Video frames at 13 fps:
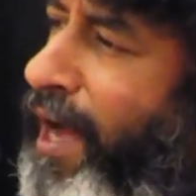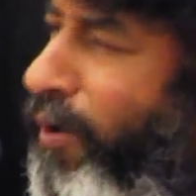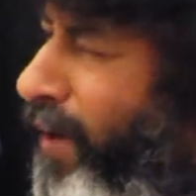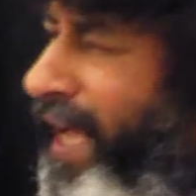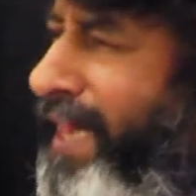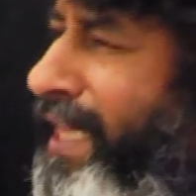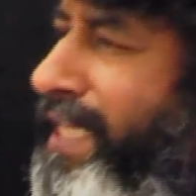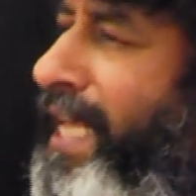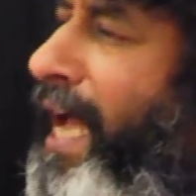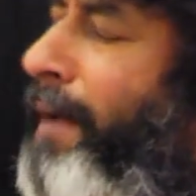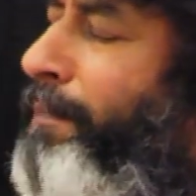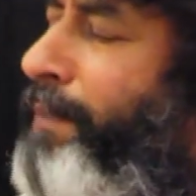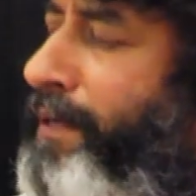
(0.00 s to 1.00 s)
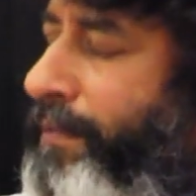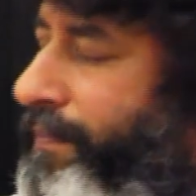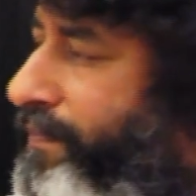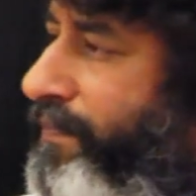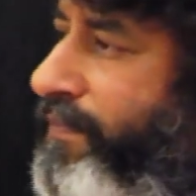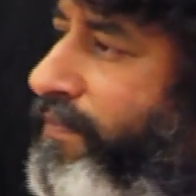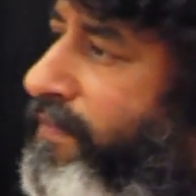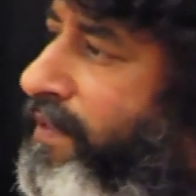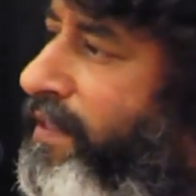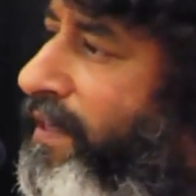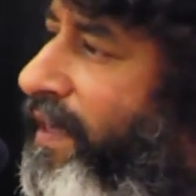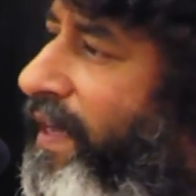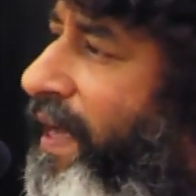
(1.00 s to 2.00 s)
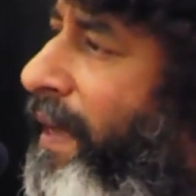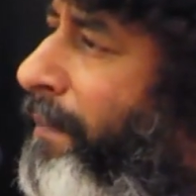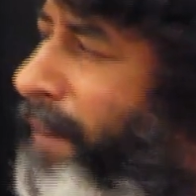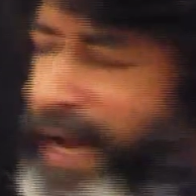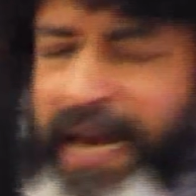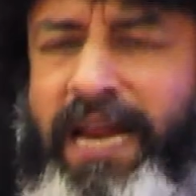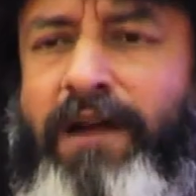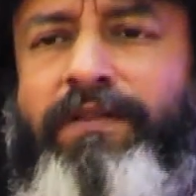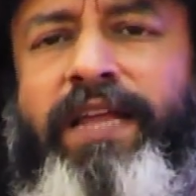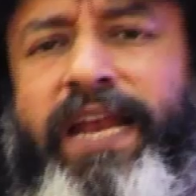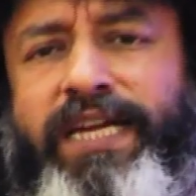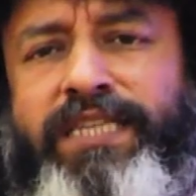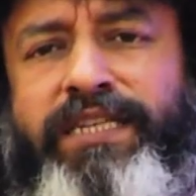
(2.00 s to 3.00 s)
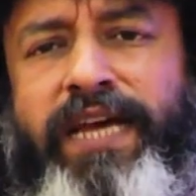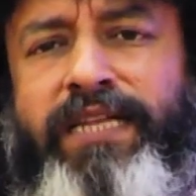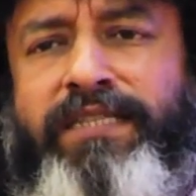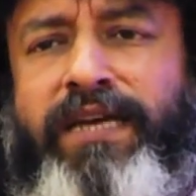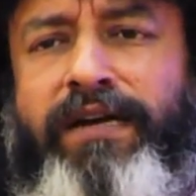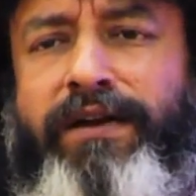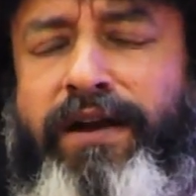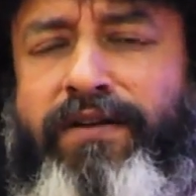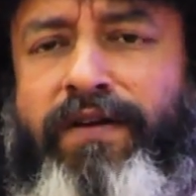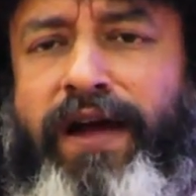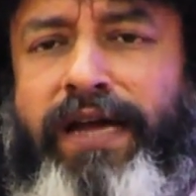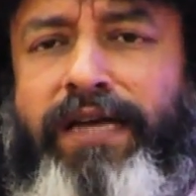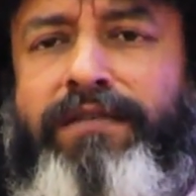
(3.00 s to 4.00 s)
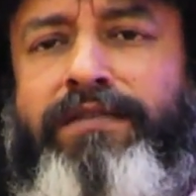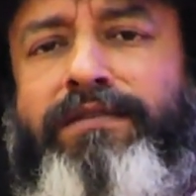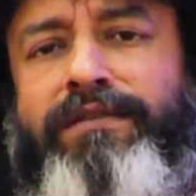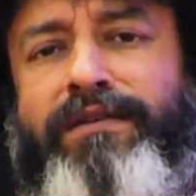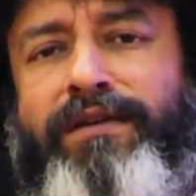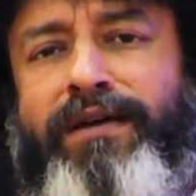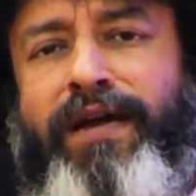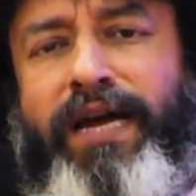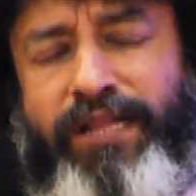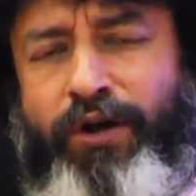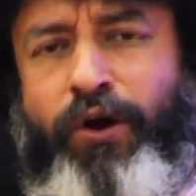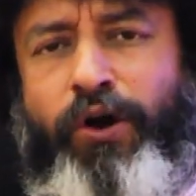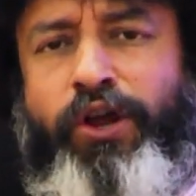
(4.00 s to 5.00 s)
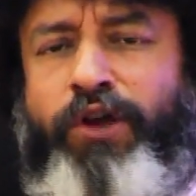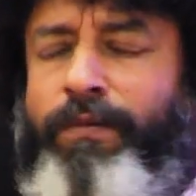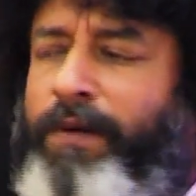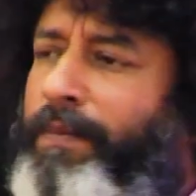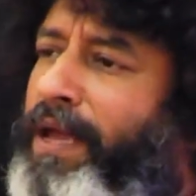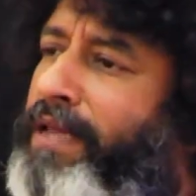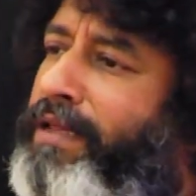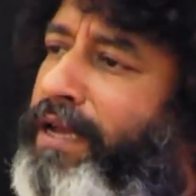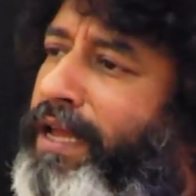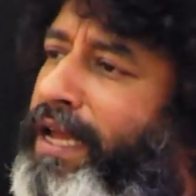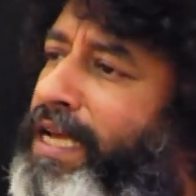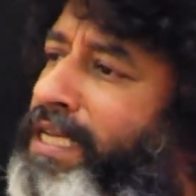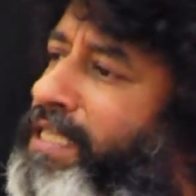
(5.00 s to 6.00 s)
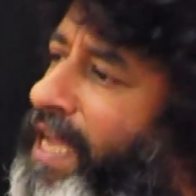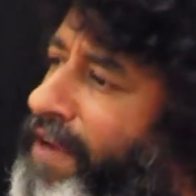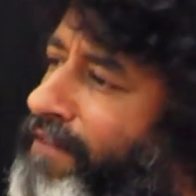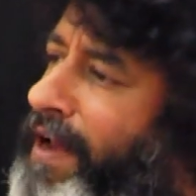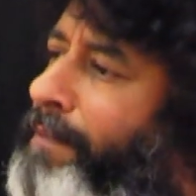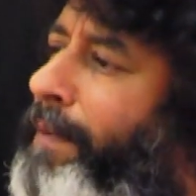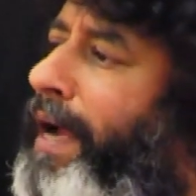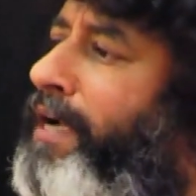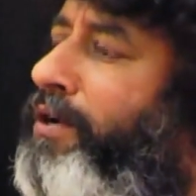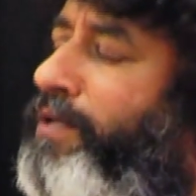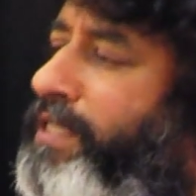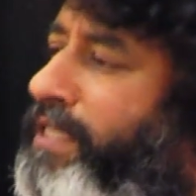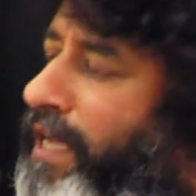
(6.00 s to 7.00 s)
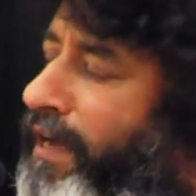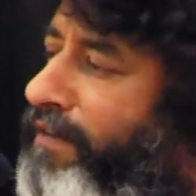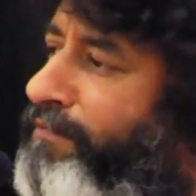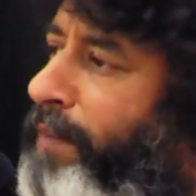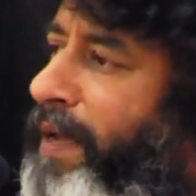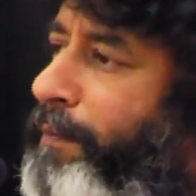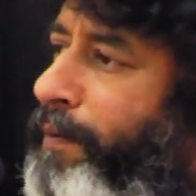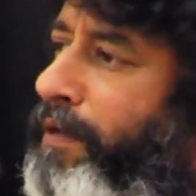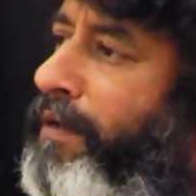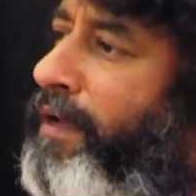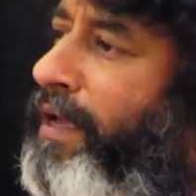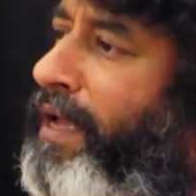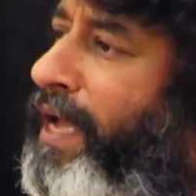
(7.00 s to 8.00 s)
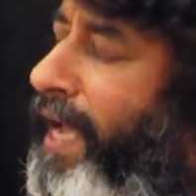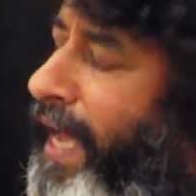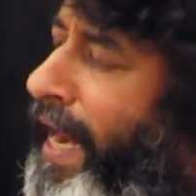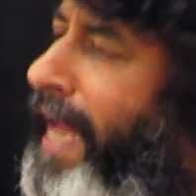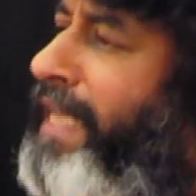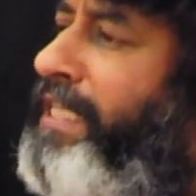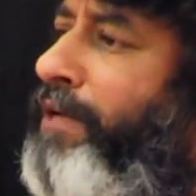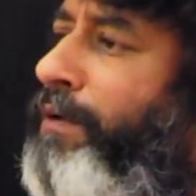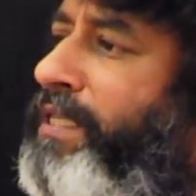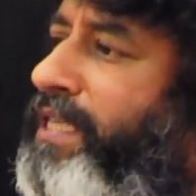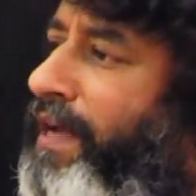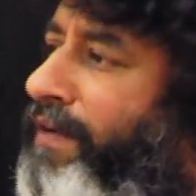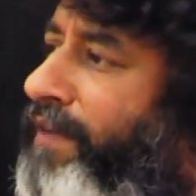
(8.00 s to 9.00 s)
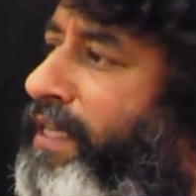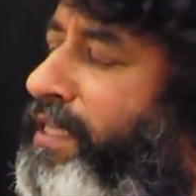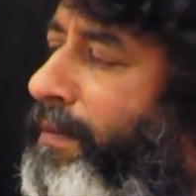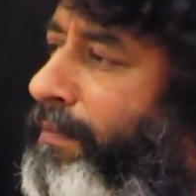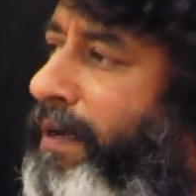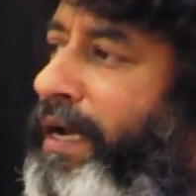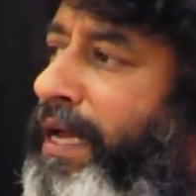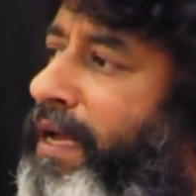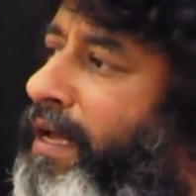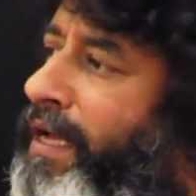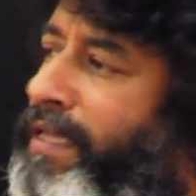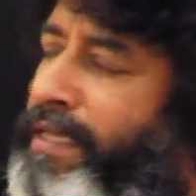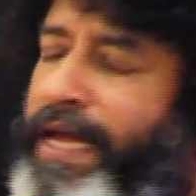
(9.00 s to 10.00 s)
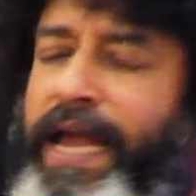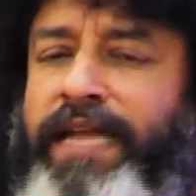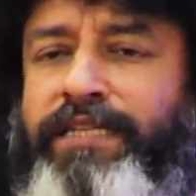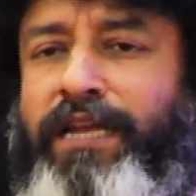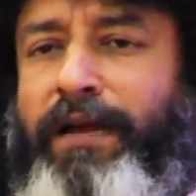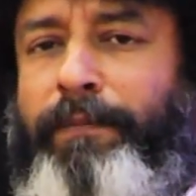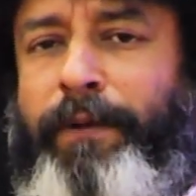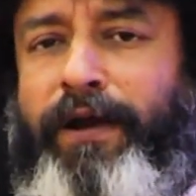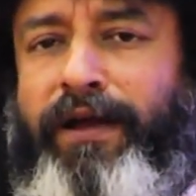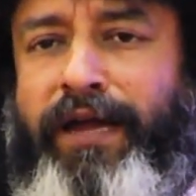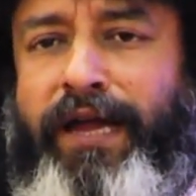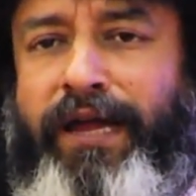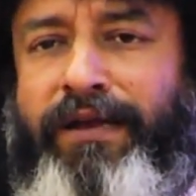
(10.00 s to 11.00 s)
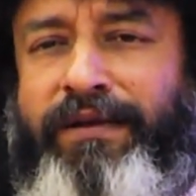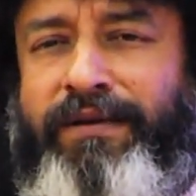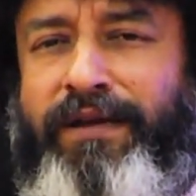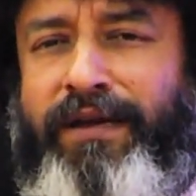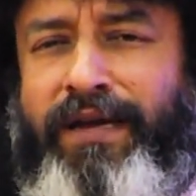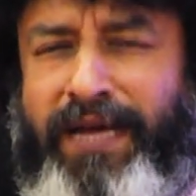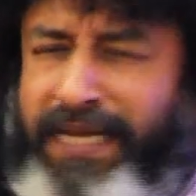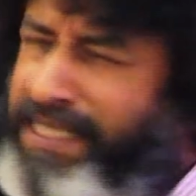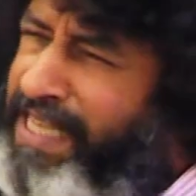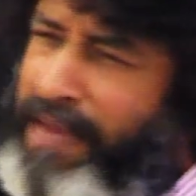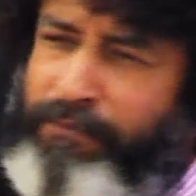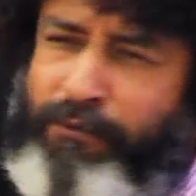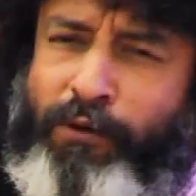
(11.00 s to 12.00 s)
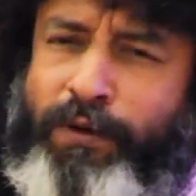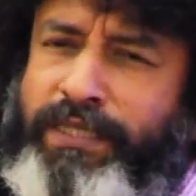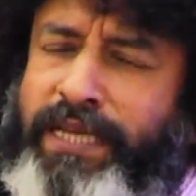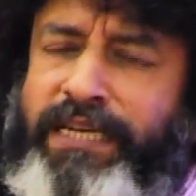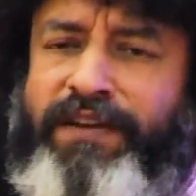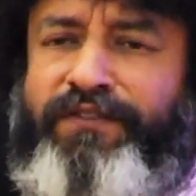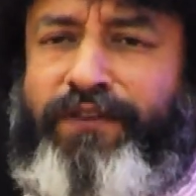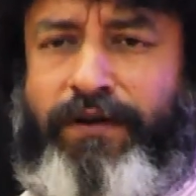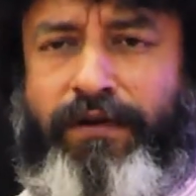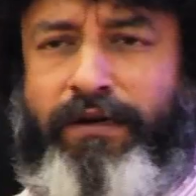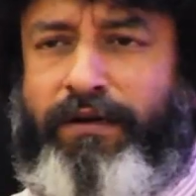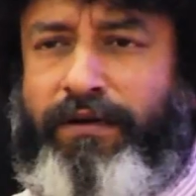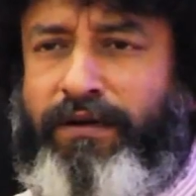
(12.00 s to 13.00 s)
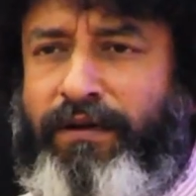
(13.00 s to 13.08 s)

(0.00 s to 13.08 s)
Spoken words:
How can this happen? But anyhow, the next day the sun did rise, and the good human being that he is, he went back to serve people. And as he was serving somebody, the angel appeared again. Samuel was indifferent.